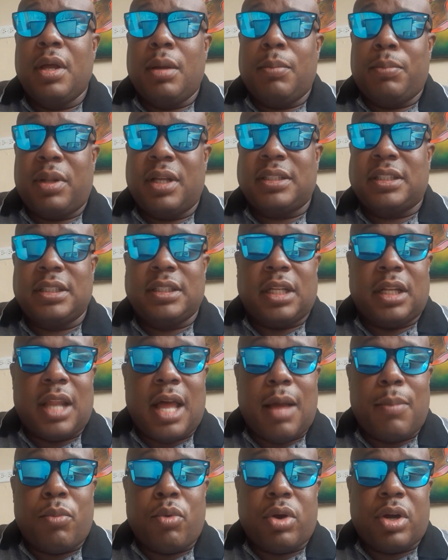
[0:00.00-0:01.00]
plus there's a
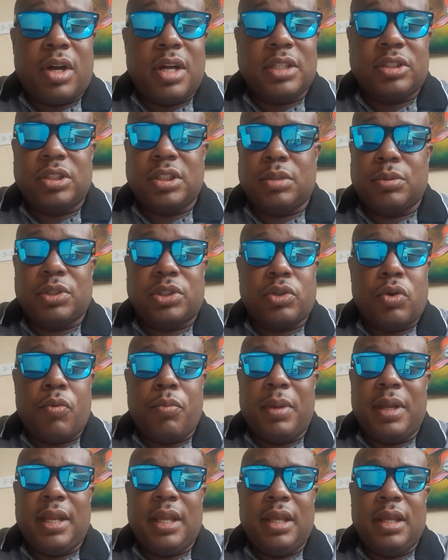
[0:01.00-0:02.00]
lot more countries, there were so
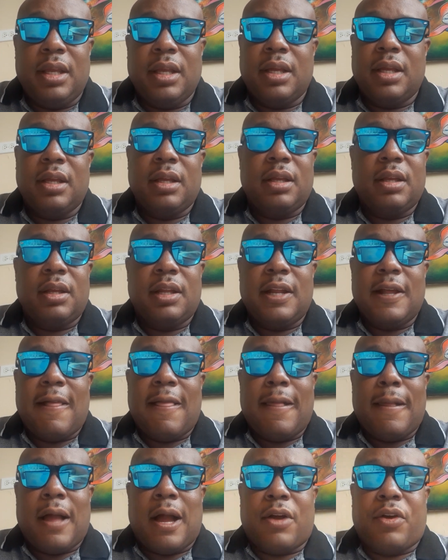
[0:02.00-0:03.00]
many,
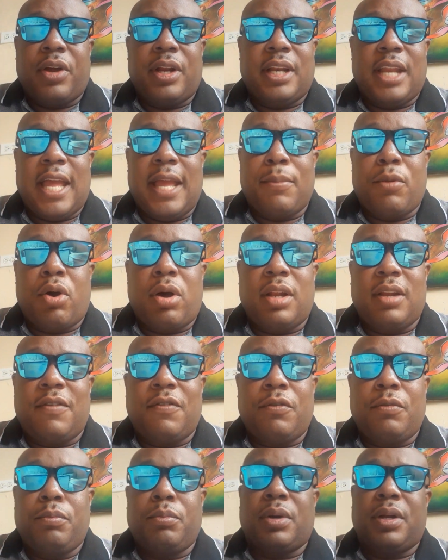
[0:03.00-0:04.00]
I couldn't name all of
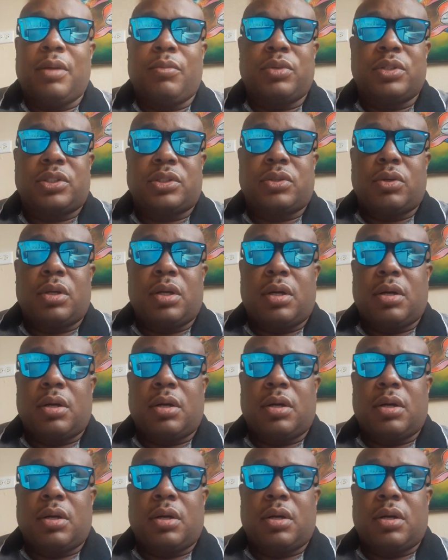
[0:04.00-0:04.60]
them, but it was,